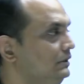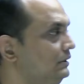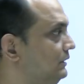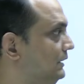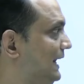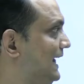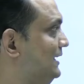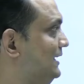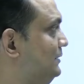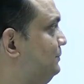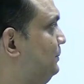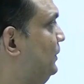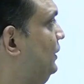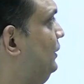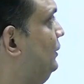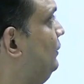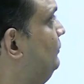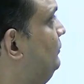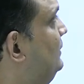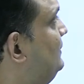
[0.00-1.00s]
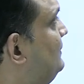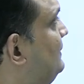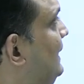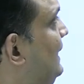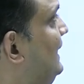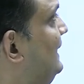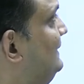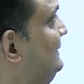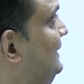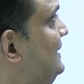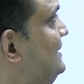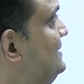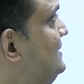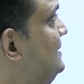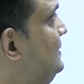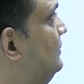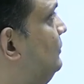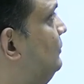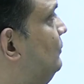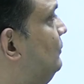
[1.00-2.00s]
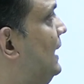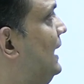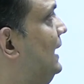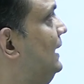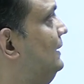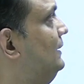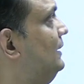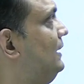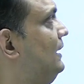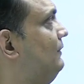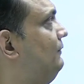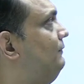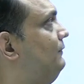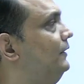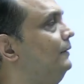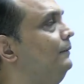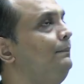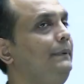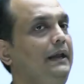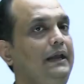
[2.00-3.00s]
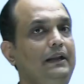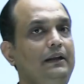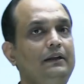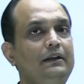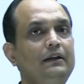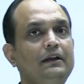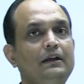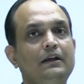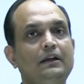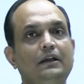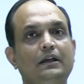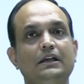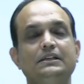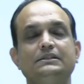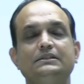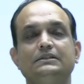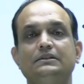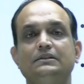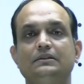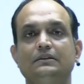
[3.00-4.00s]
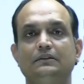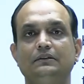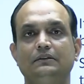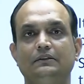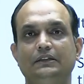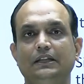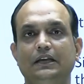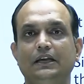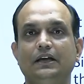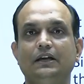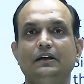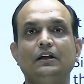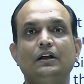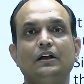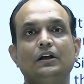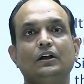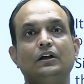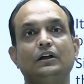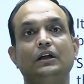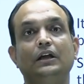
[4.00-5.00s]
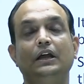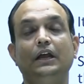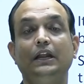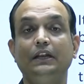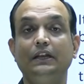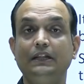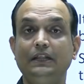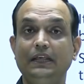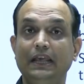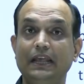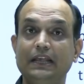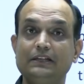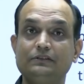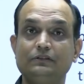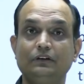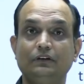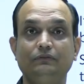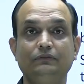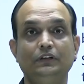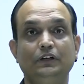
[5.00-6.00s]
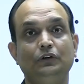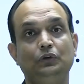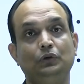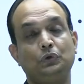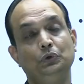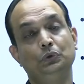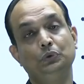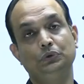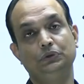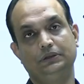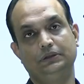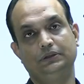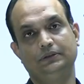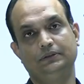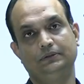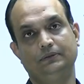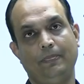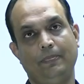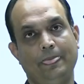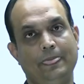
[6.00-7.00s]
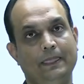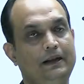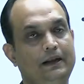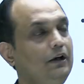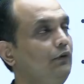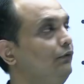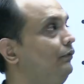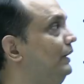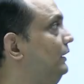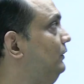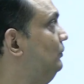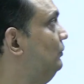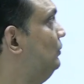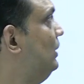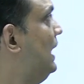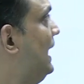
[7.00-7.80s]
The last point of this class is why the referred pain is there in case of the tooth. Now when you